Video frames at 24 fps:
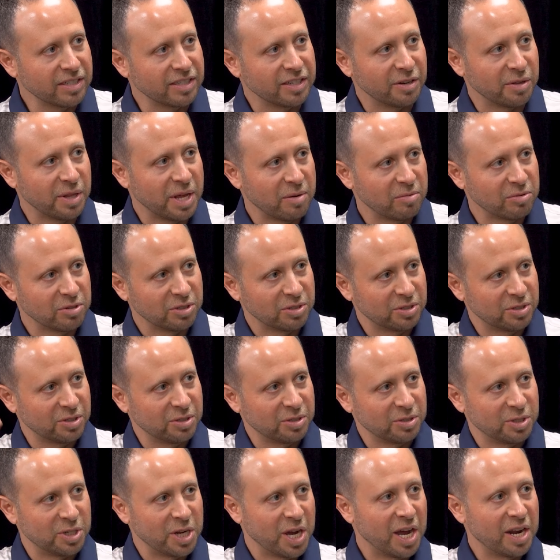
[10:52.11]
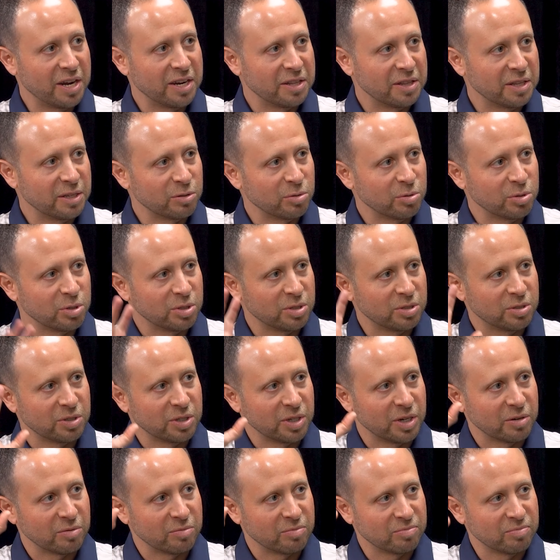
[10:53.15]
You know, that was done, and this was,
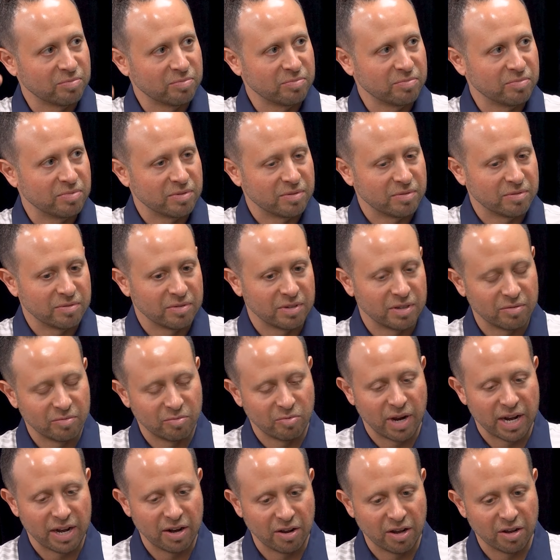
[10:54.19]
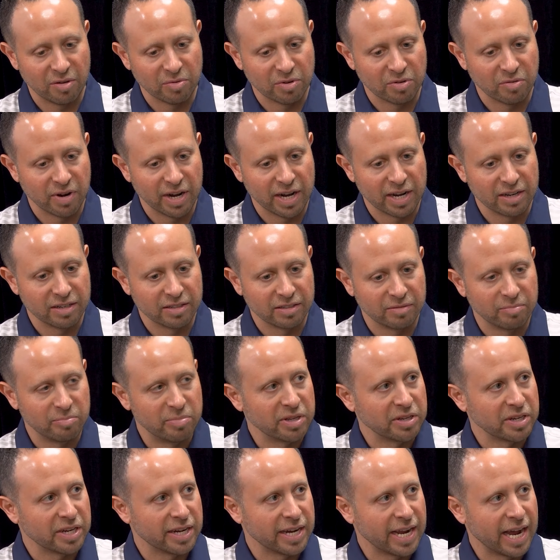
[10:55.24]
you know, Whitehall would raise
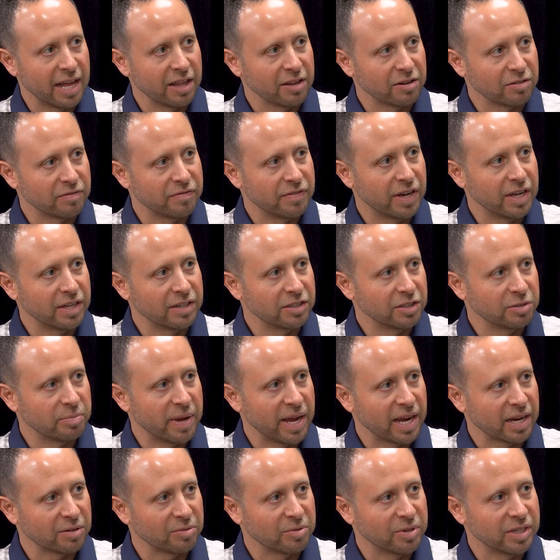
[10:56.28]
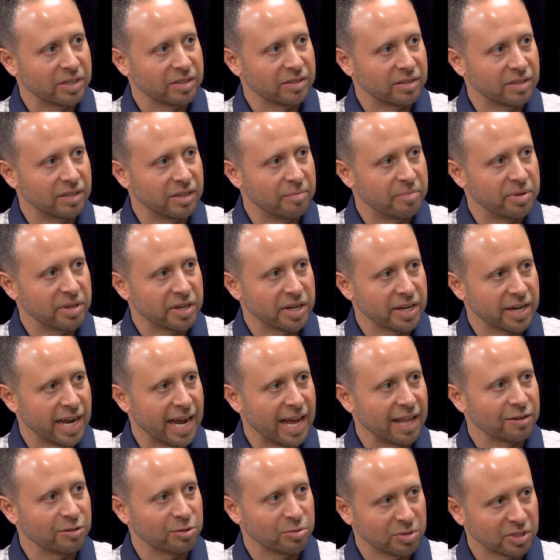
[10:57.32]
billion-dollar funds back when $1 billion
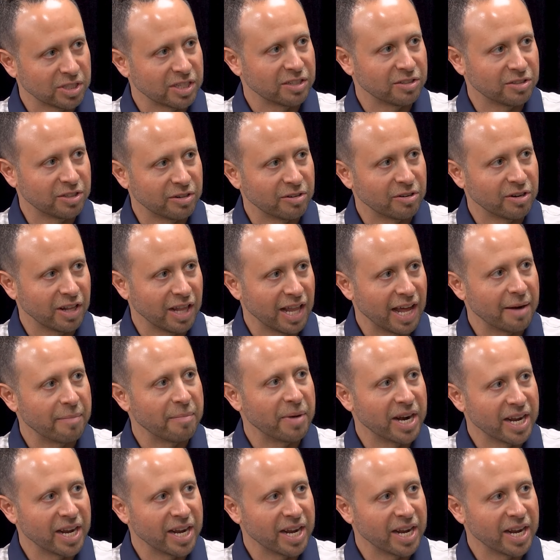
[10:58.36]
was considered a lot of